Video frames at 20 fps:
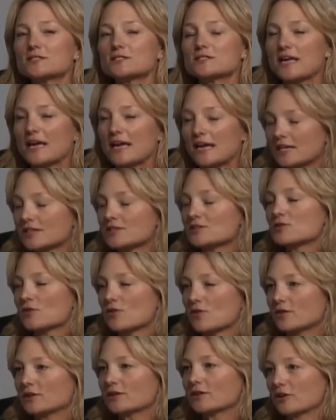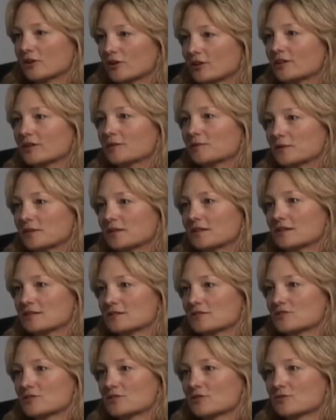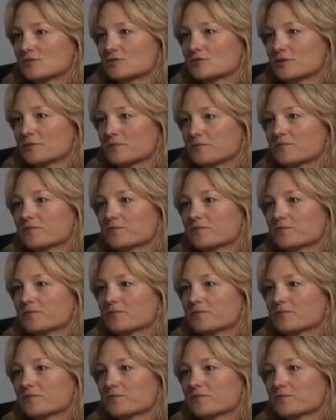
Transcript: it's hands-on learning with these children.